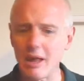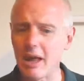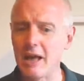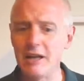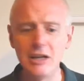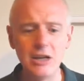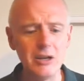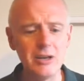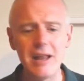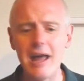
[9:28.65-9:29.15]

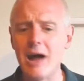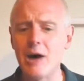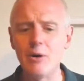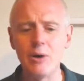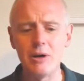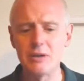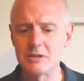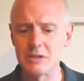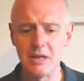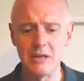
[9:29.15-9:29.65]
And you're
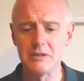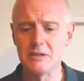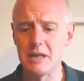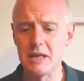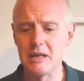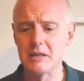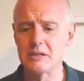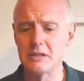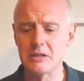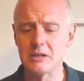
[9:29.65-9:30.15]
now, as, as,
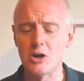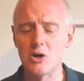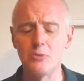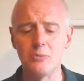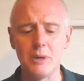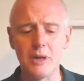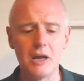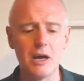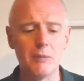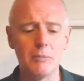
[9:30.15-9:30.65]
it, as it's
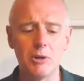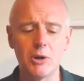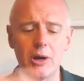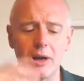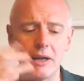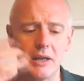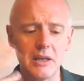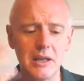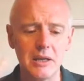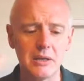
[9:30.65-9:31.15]
opening up, you're
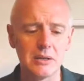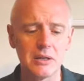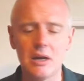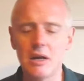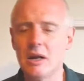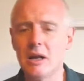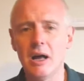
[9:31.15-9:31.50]
getting these